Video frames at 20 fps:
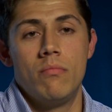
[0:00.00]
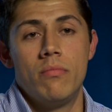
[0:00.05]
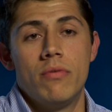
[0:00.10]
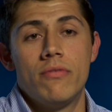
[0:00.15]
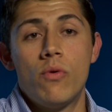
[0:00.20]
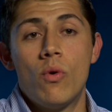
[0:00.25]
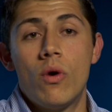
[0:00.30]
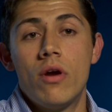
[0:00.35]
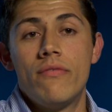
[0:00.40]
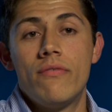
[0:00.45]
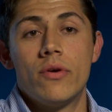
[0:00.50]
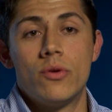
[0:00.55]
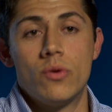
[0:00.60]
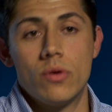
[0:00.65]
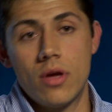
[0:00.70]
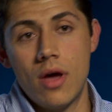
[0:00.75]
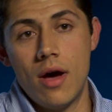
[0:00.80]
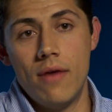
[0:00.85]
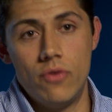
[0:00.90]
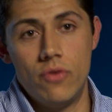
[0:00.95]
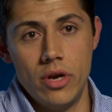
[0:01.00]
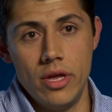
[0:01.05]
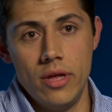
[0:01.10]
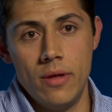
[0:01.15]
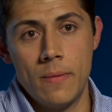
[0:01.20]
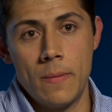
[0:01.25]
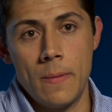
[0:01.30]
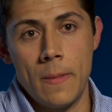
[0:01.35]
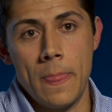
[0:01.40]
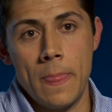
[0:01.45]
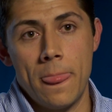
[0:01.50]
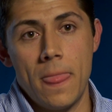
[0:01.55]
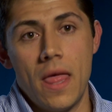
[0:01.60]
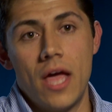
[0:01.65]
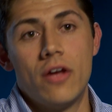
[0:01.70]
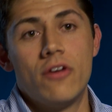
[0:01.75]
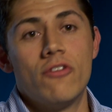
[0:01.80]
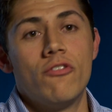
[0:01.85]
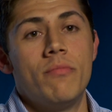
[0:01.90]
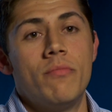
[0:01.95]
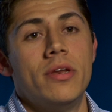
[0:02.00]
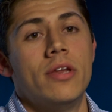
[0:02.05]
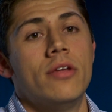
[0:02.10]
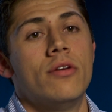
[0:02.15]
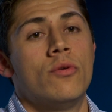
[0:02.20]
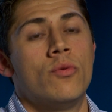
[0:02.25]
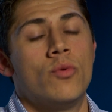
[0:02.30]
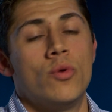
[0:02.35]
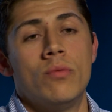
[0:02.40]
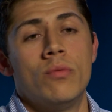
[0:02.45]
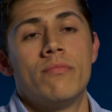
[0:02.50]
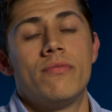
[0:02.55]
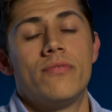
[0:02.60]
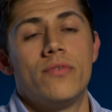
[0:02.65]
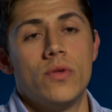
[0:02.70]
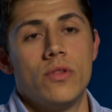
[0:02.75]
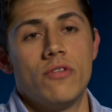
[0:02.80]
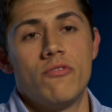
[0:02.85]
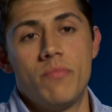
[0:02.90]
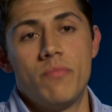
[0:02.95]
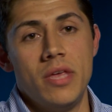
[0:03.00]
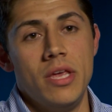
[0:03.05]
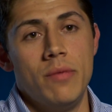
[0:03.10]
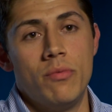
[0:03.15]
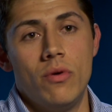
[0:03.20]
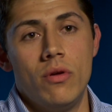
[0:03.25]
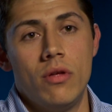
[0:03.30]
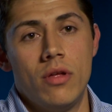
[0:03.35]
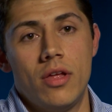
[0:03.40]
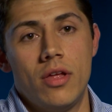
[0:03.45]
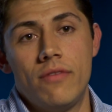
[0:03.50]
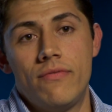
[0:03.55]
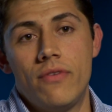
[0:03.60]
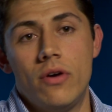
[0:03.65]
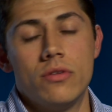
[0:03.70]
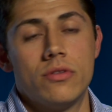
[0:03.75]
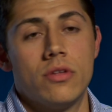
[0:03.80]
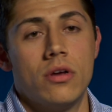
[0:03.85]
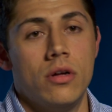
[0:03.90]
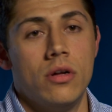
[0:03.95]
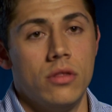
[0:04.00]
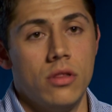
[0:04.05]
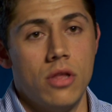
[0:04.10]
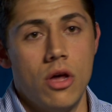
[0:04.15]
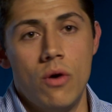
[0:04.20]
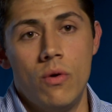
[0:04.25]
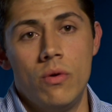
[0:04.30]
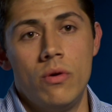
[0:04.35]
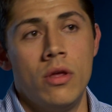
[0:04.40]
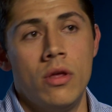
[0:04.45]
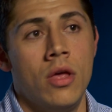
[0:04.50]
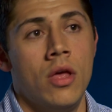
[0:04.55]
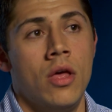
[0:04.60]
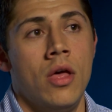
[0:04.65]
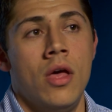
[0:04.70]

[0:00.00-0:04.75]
Before I found recovery, I could have been in a room full of people and felt alone